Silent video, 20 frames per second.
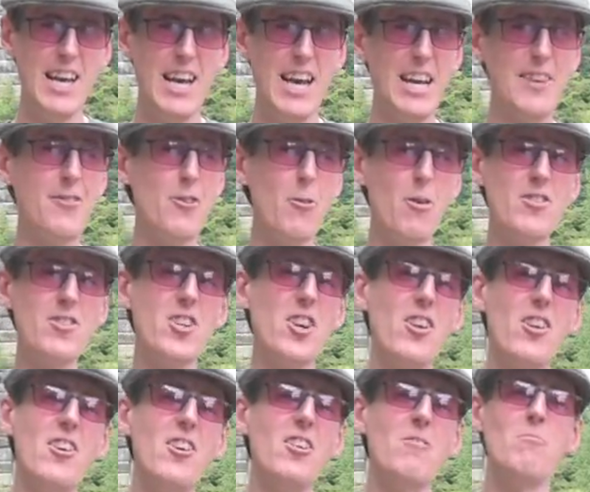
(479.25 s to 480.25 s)
If you want to
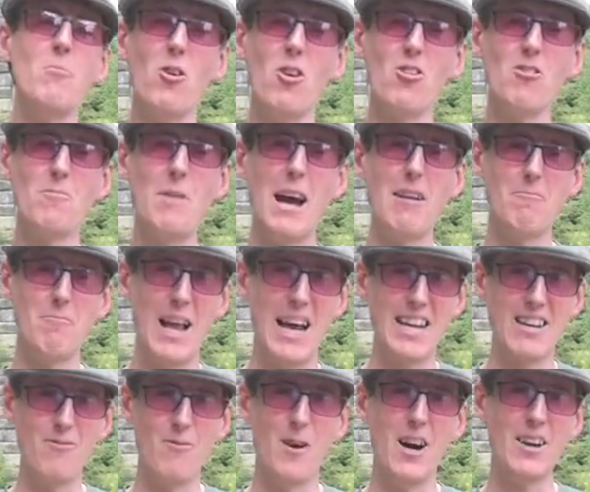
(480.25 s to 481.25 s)
learn more about
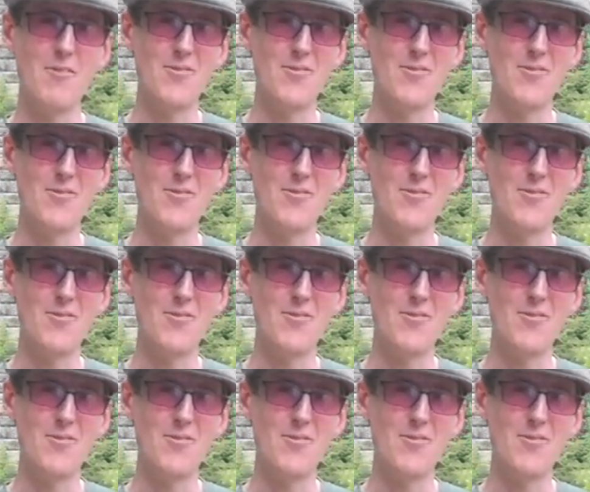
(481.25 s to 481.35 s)
black and white